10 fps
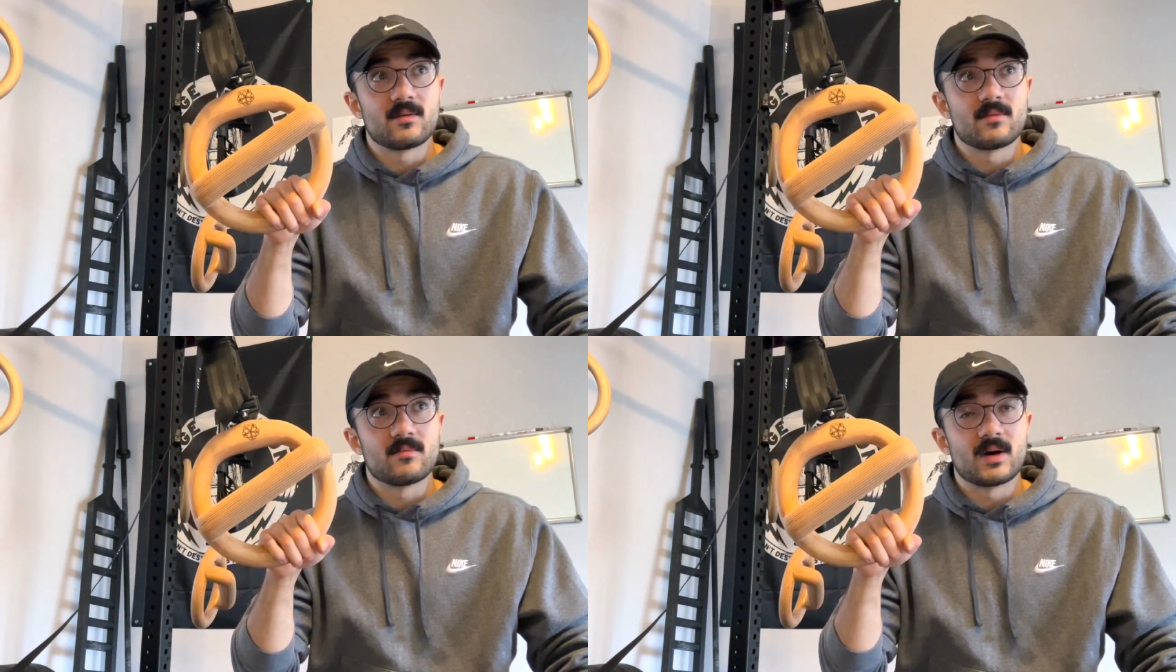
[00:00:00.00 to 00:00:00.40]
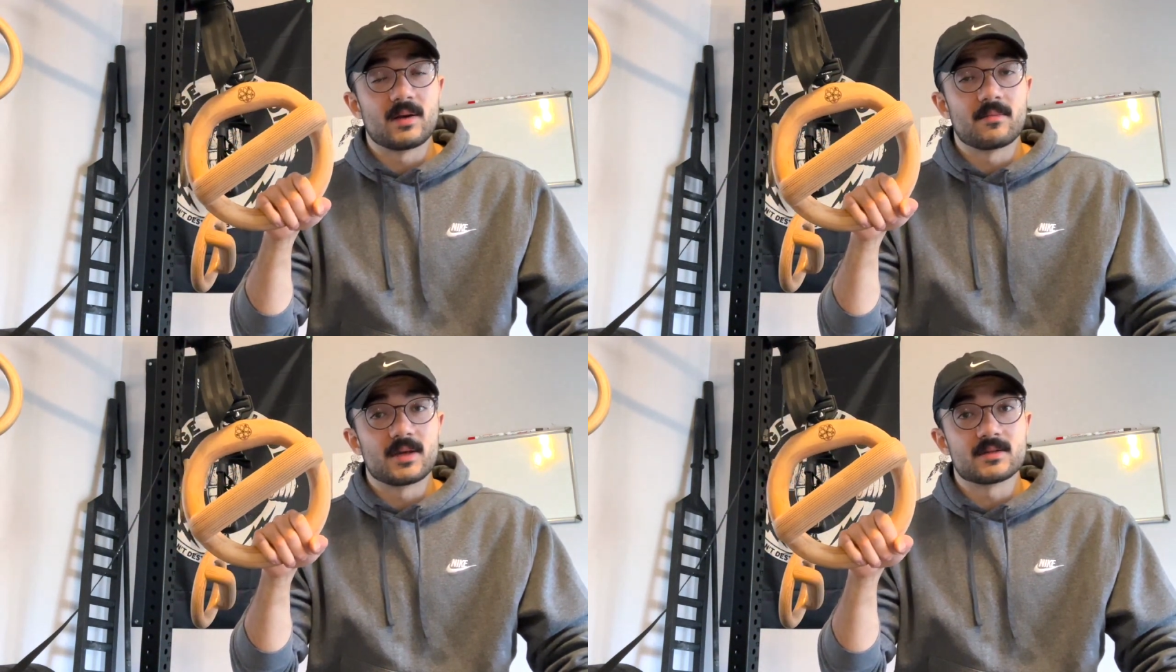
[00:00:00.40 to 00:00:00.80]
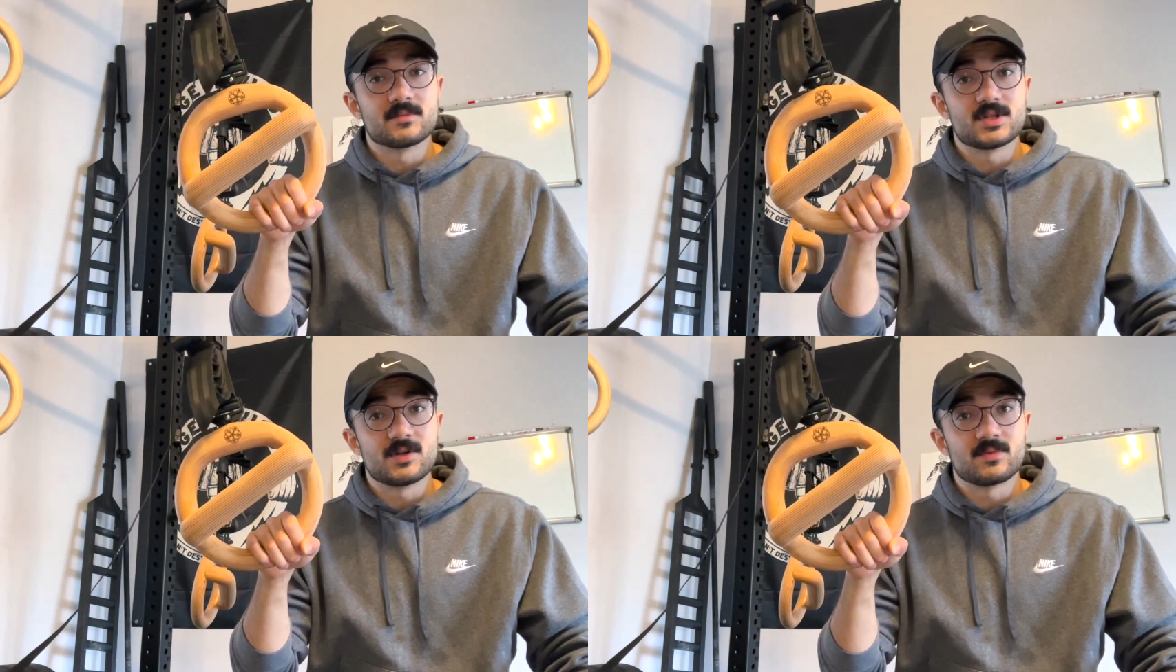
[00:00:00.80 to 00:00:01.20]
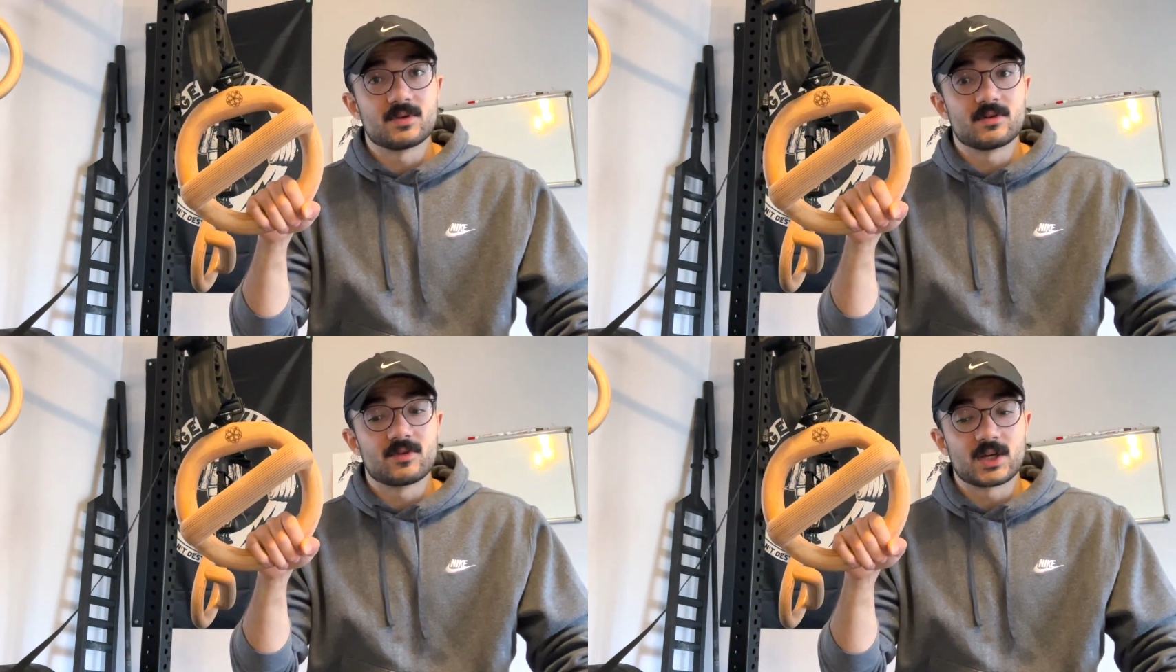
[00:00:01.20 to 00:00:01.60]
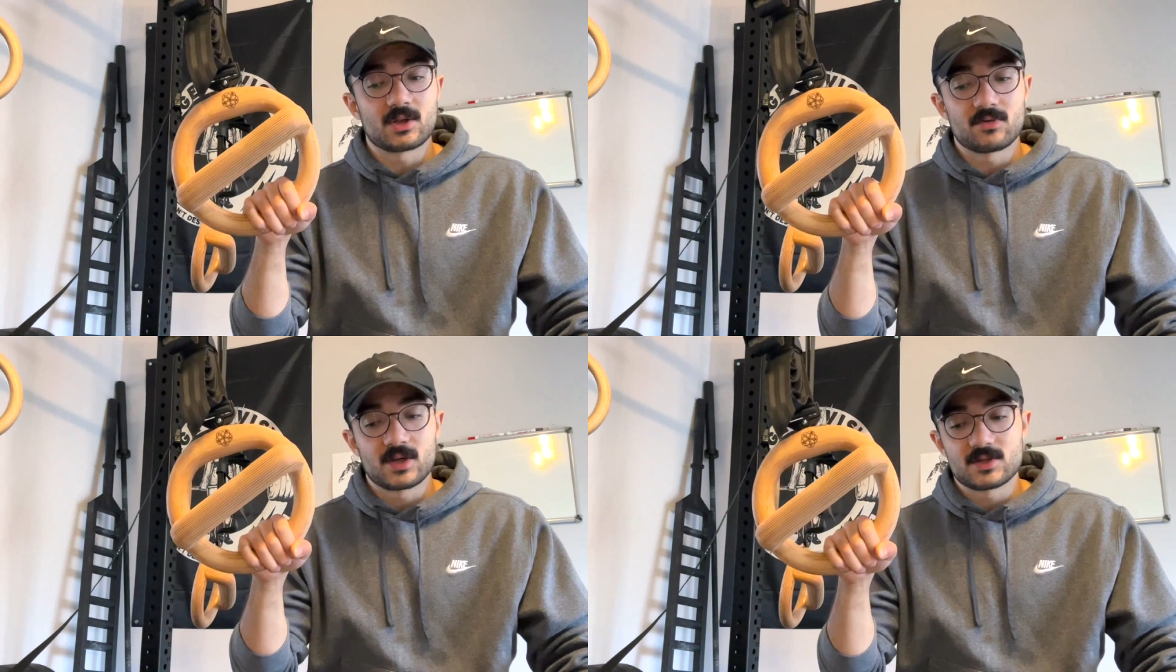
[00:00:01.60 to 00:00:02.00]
might make them cheaper than regular rings,